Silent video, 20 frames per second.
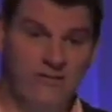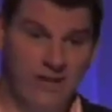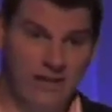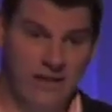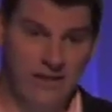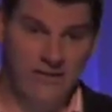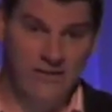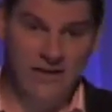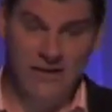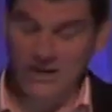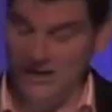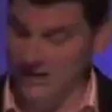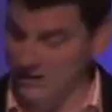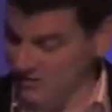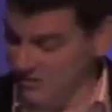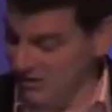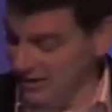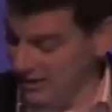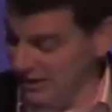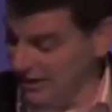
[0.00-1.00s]
in that case,
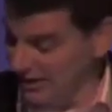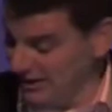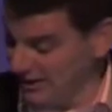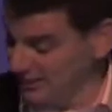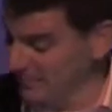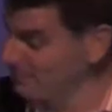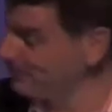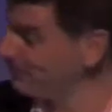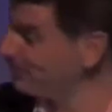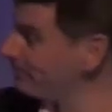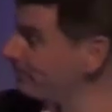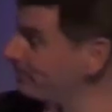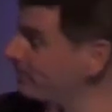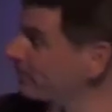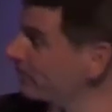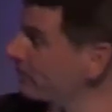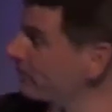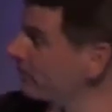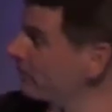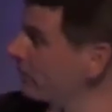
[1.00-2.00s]
dry cleaning.
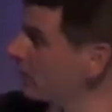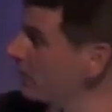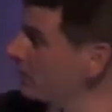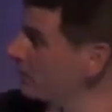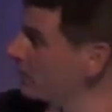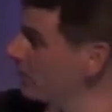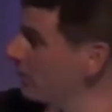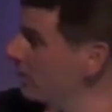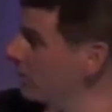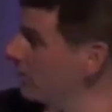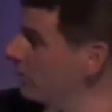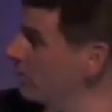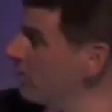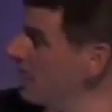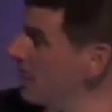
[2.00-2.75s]
So.